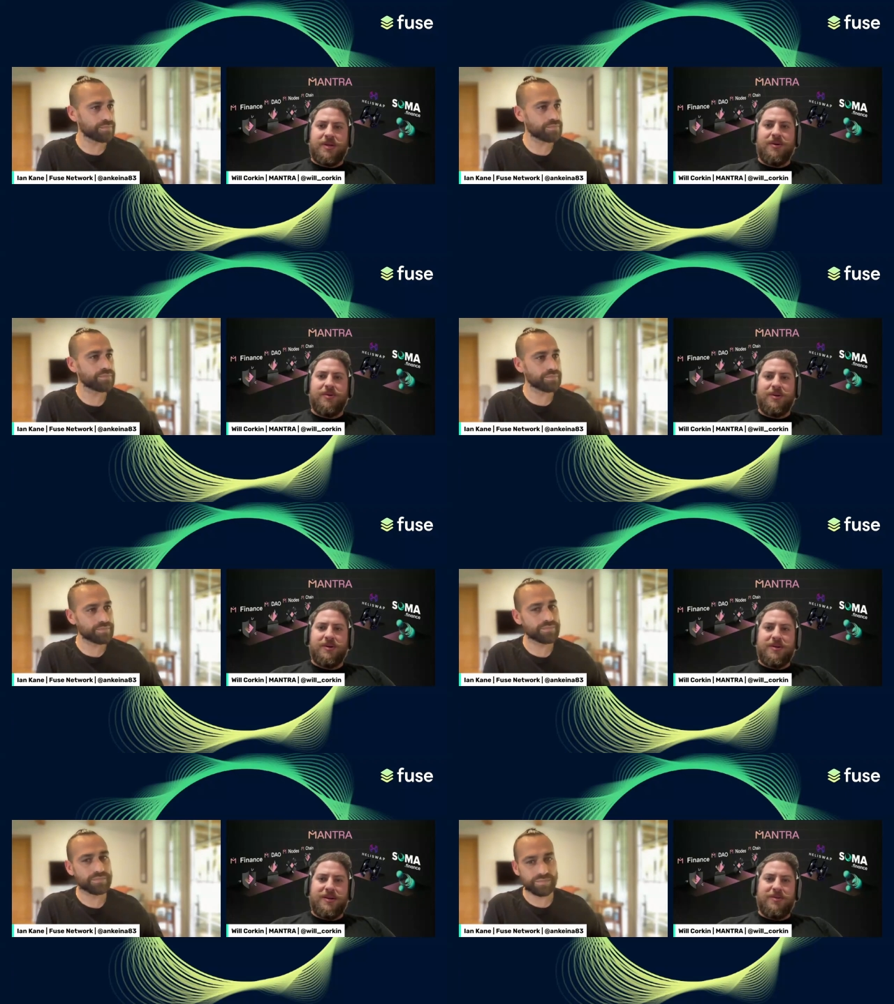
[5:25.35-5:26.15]
Speaker 1: So,
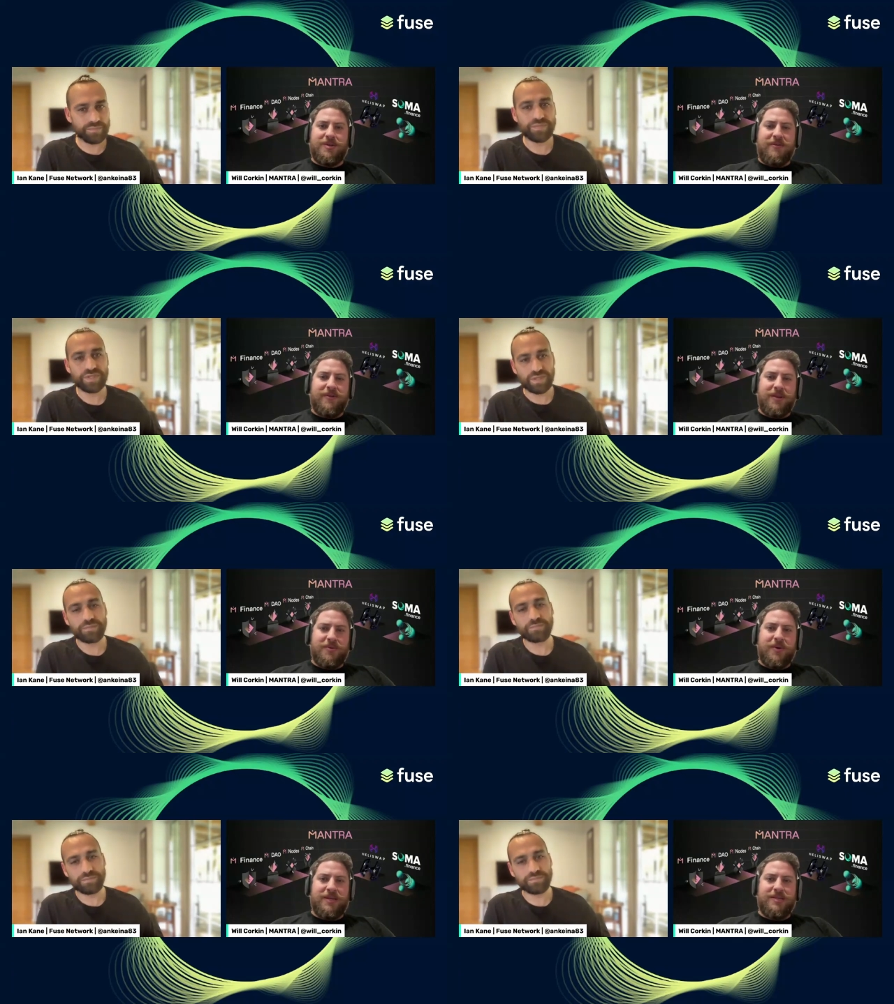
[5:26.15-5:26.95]
you know,
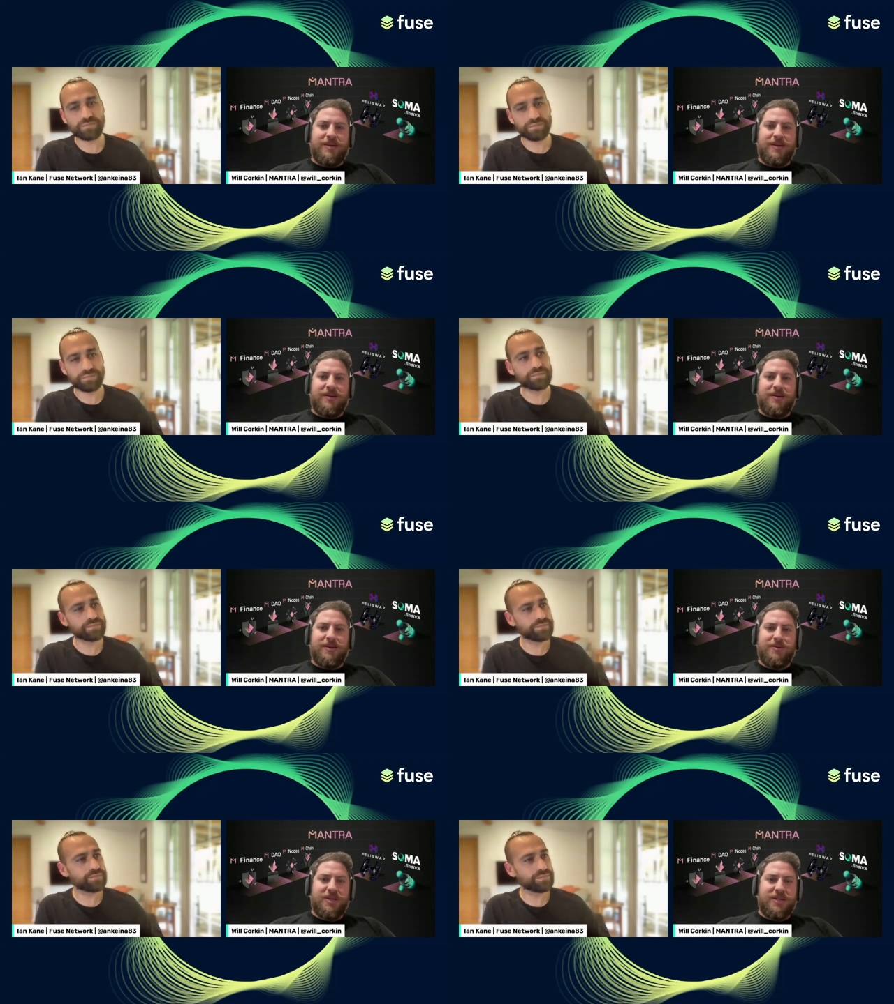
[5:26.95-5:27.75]
definitely ways to
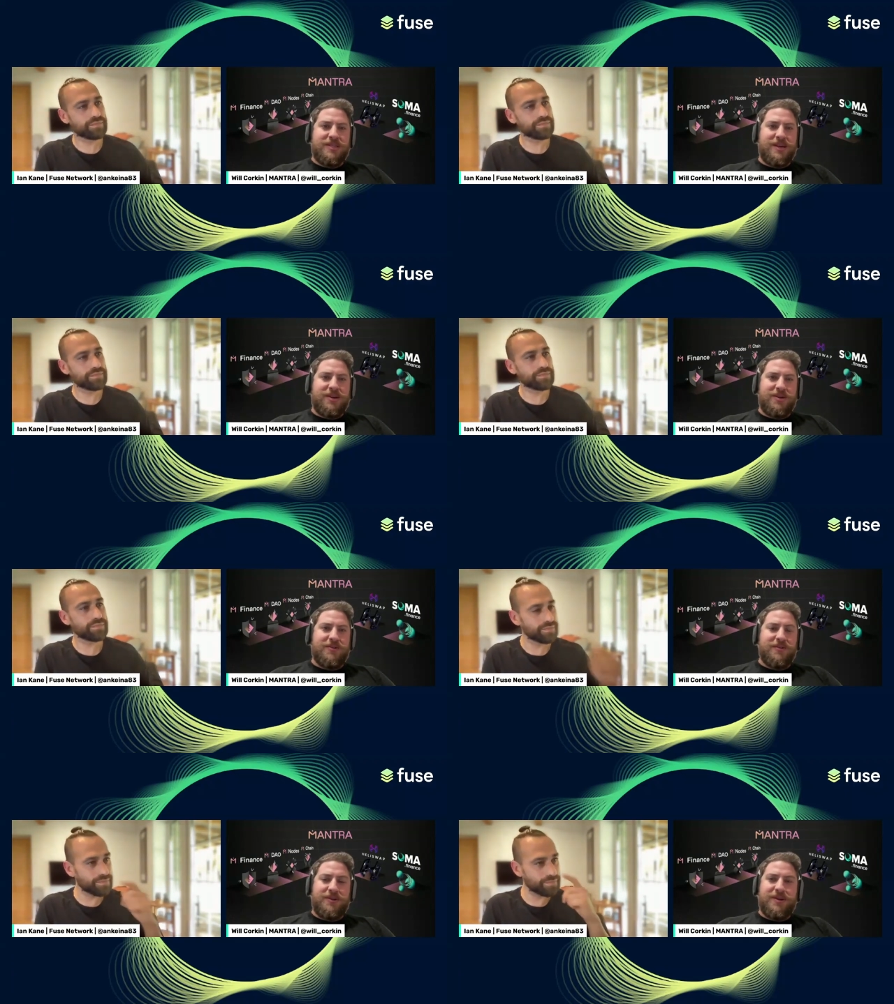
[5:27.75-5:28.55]
don't just sit on
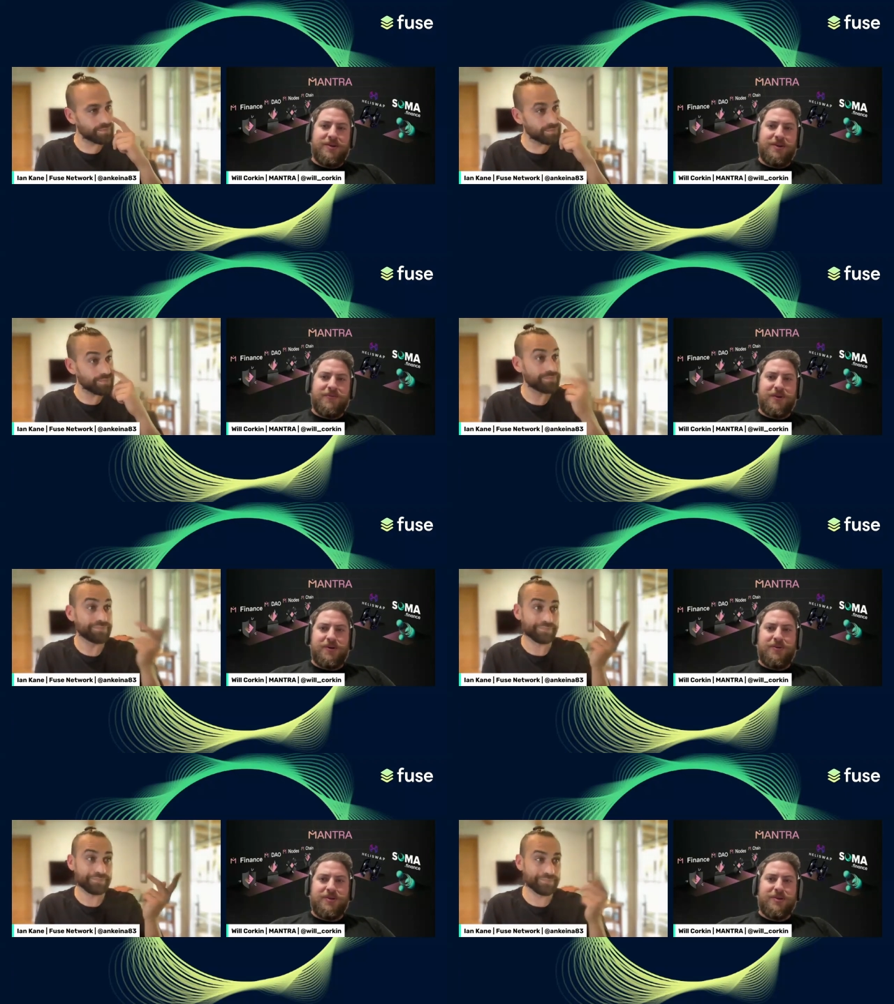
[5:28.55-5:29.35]
your, you know, your
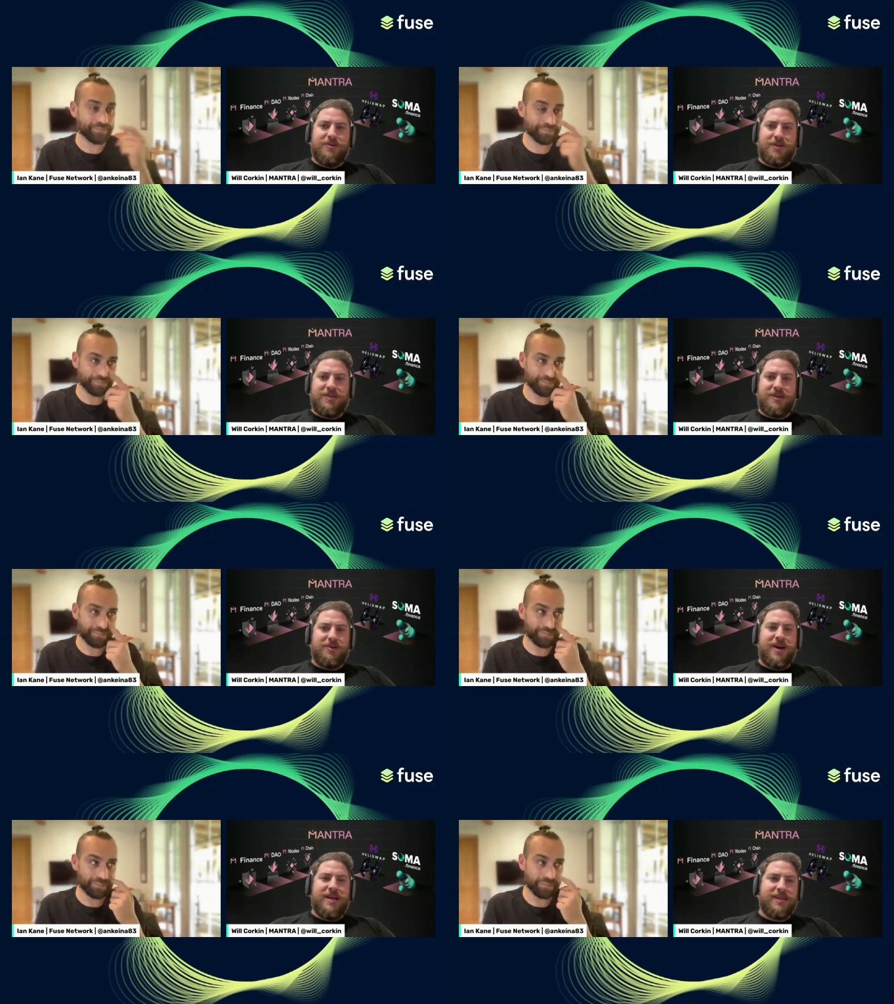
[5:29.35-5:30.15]
fuse or don't just sit on your